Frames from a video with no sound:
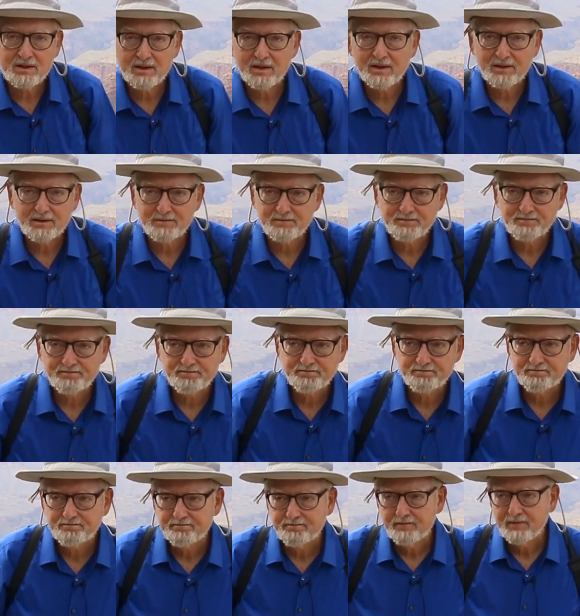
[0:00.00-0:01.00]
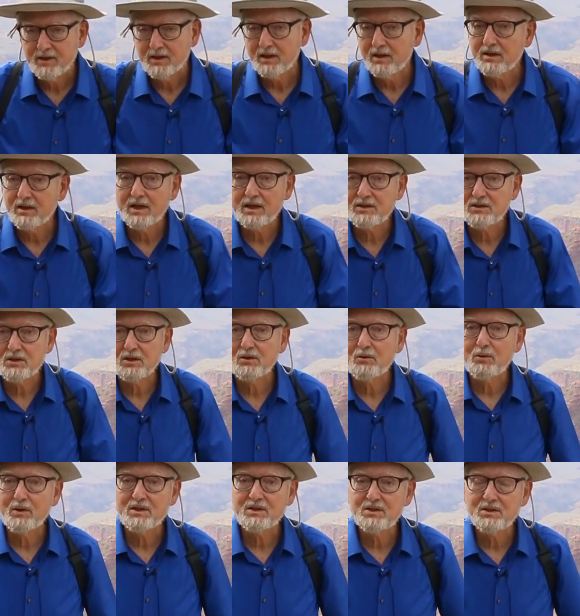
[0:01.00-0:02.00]
unanswered
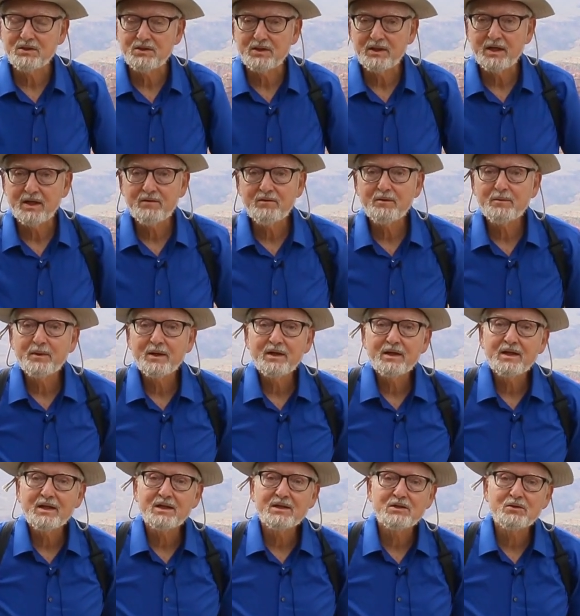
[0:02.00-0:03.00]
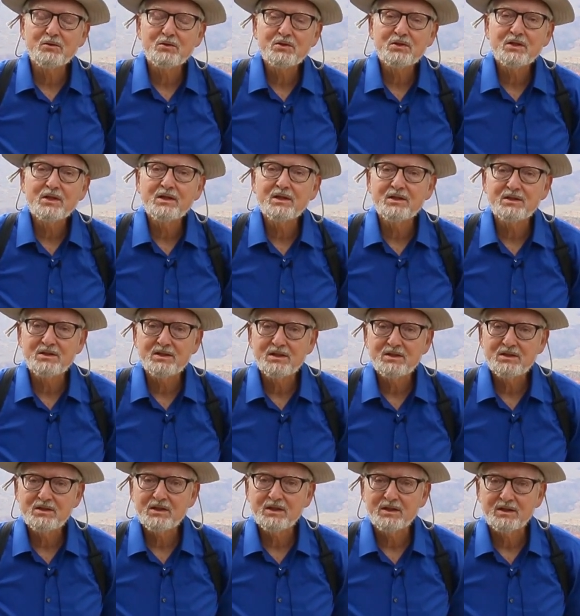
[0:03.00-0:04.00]
questions that everybody has who studies
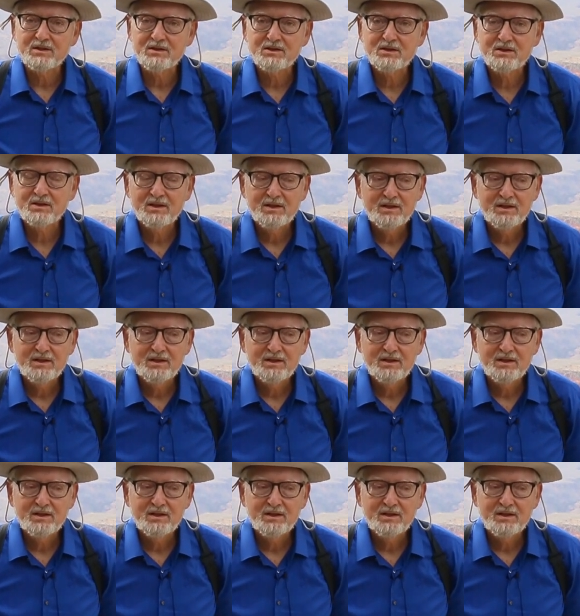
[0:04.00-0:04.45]
these things.